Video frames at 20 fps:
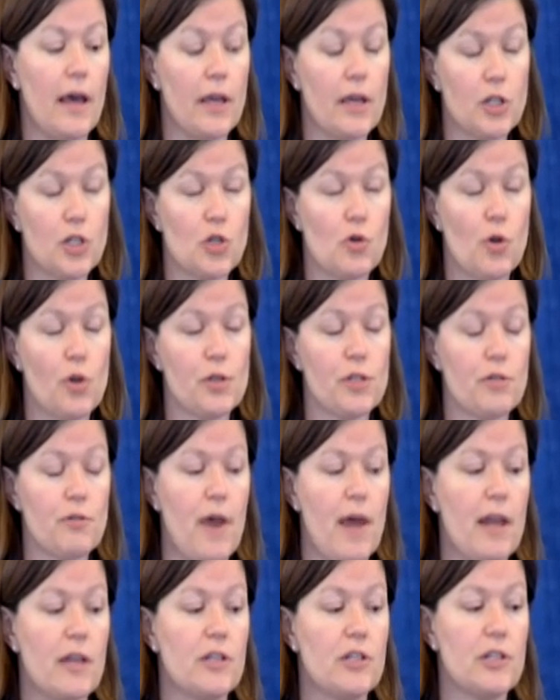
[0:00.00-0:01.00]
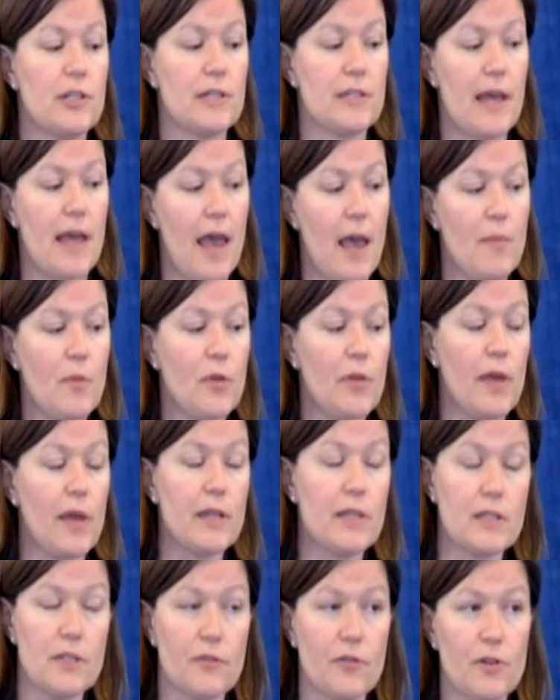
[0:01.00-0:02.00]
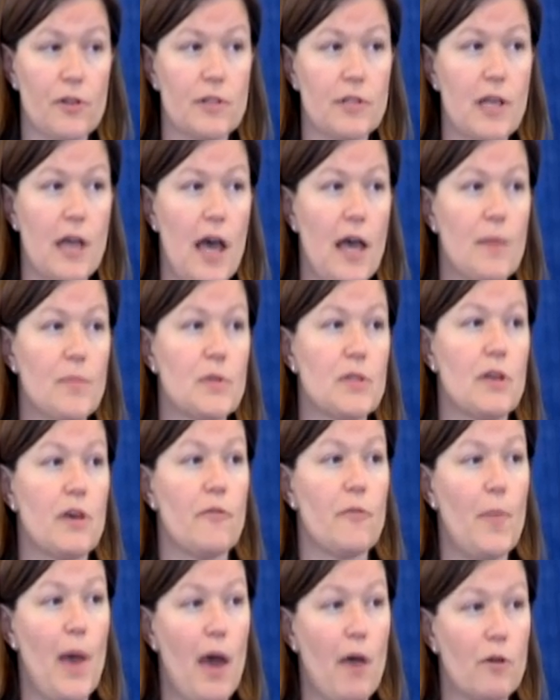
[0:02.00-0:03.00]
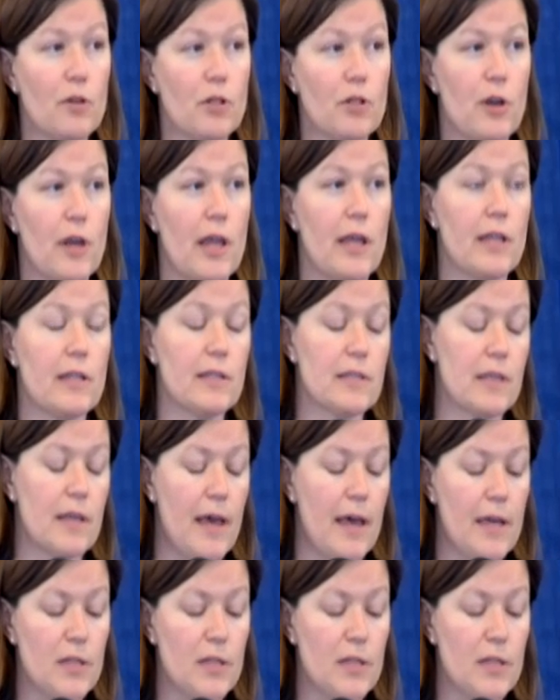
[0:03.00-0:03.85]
control strategies to emulate different types of powertrains